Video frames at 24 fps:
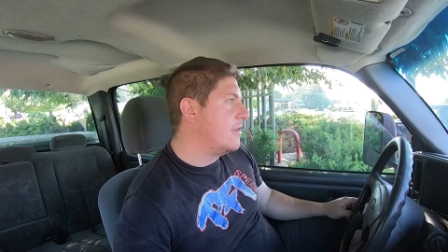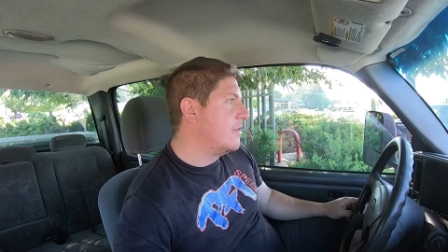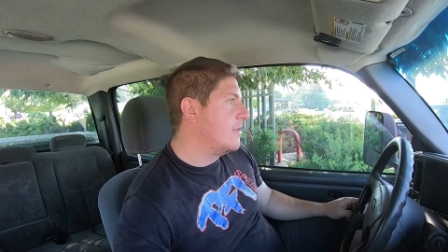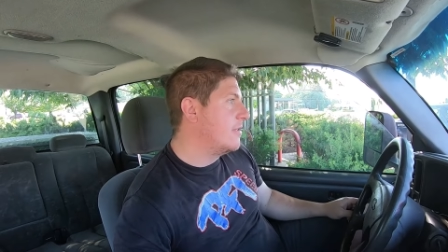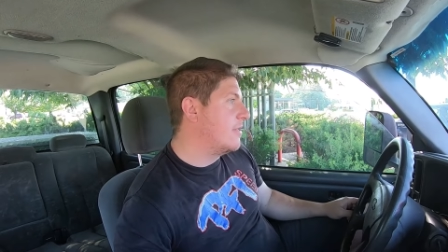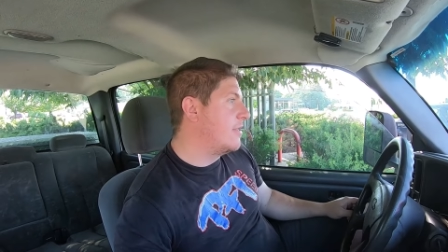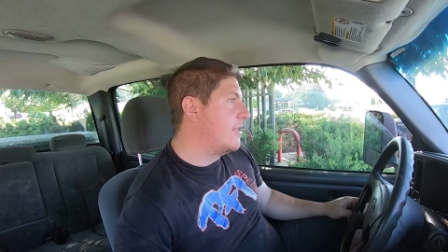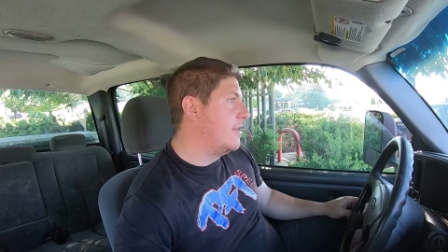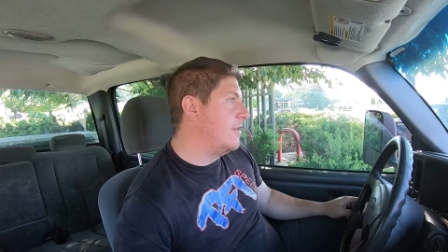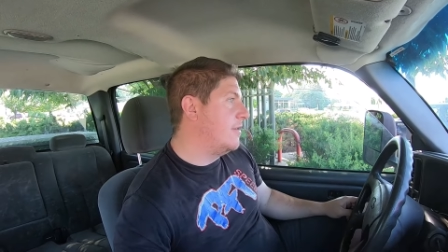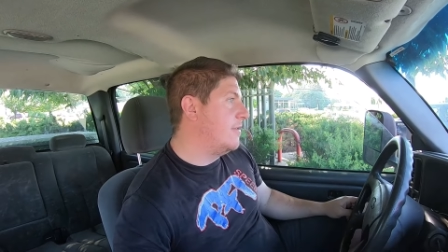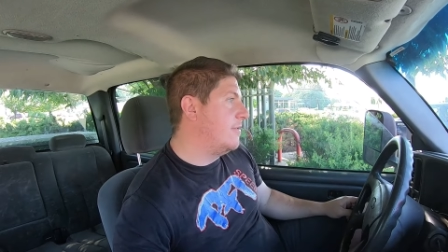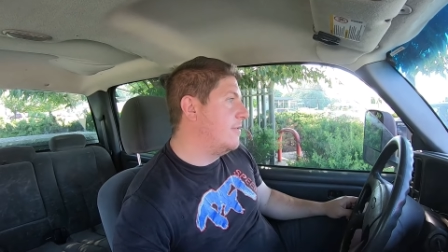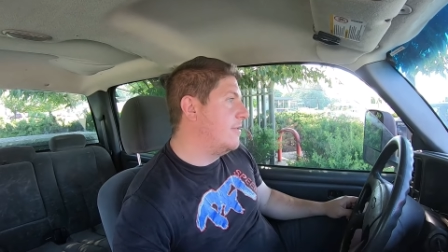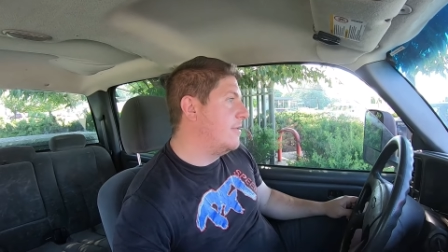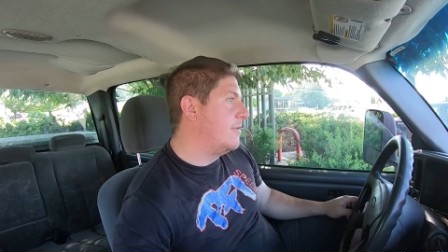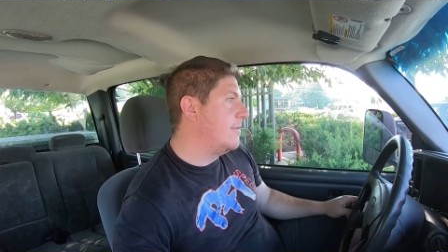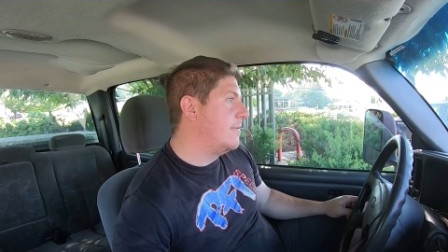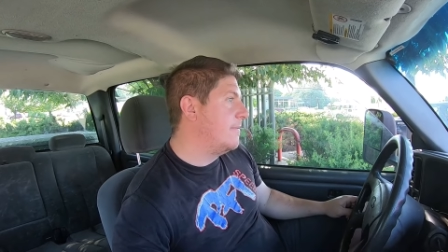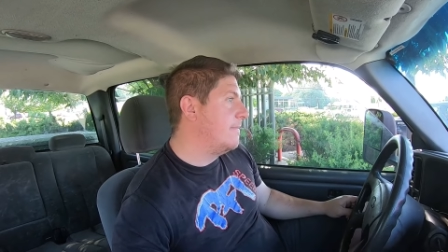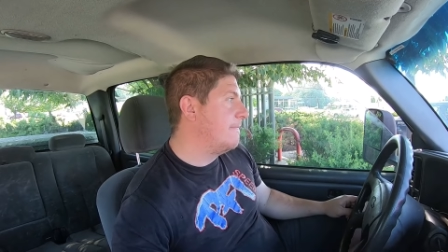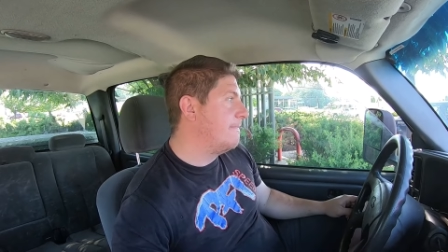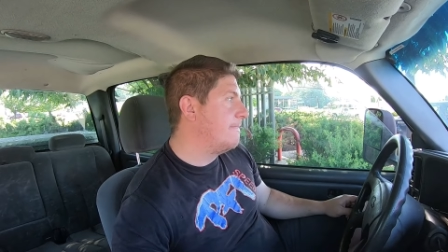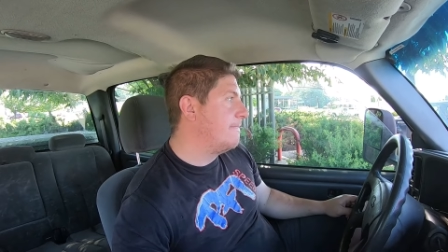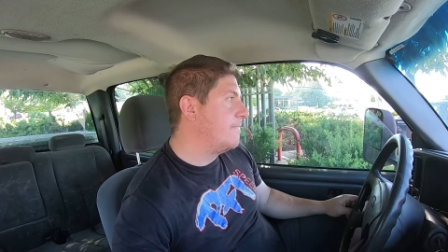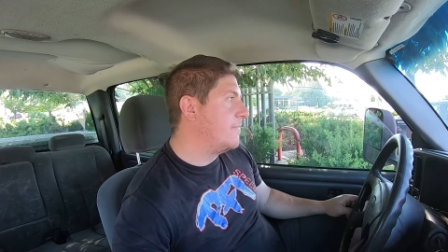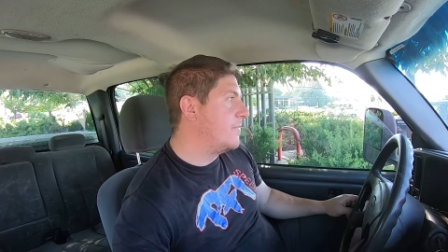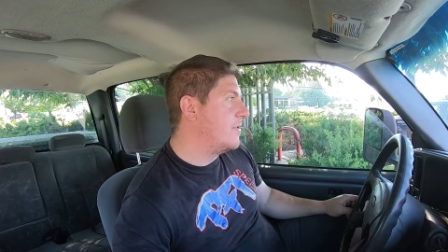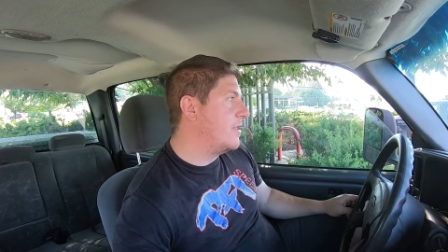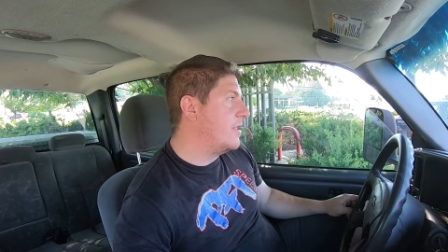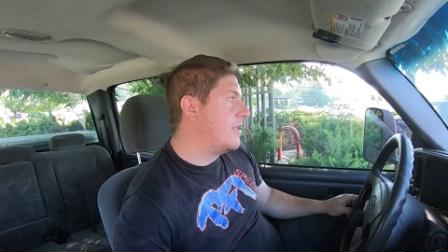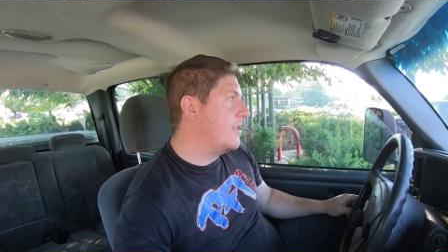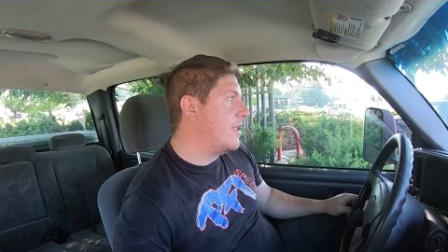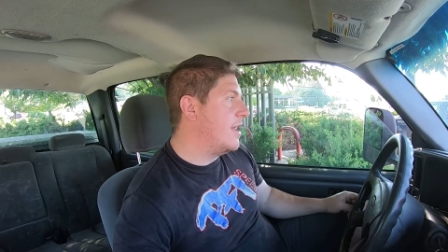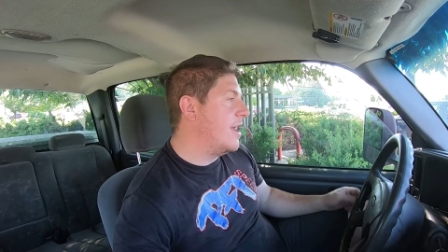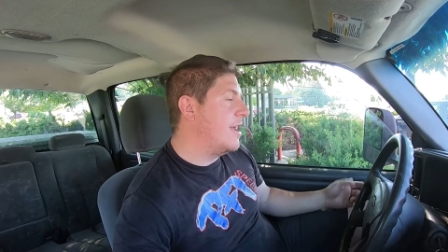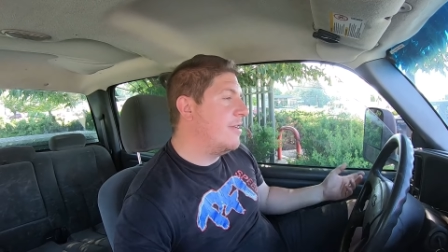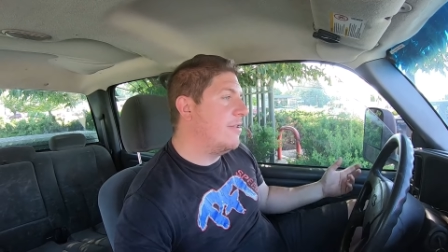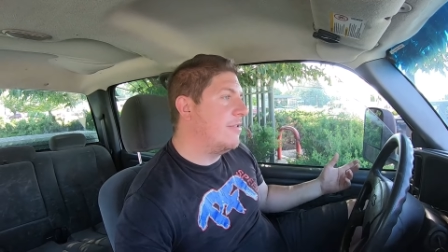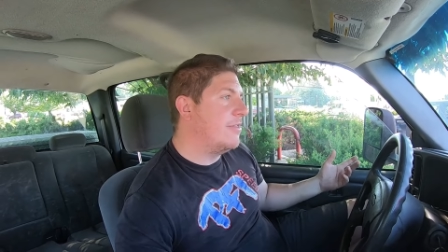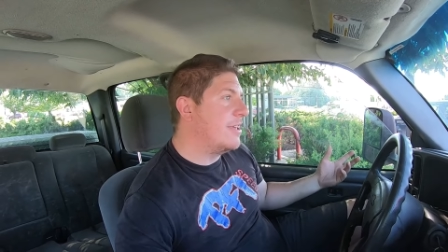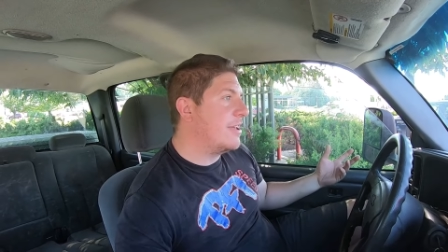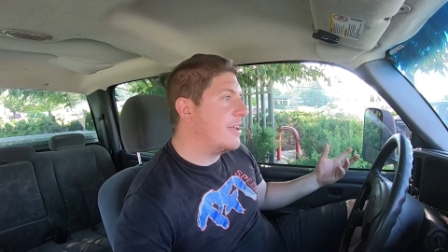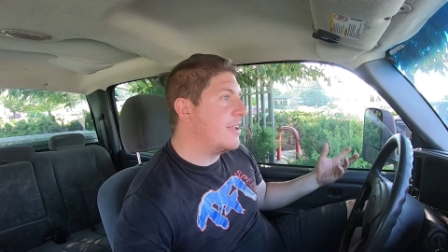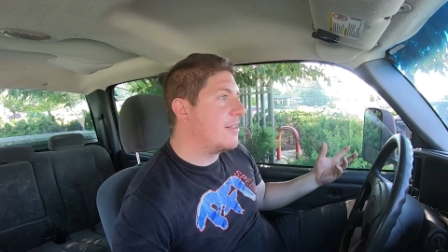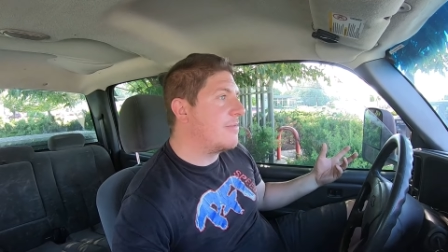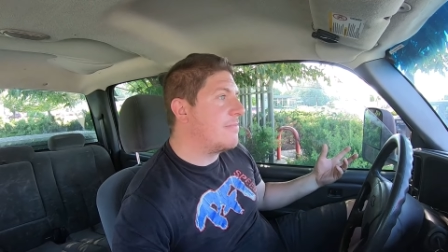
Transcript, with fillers: So I don't think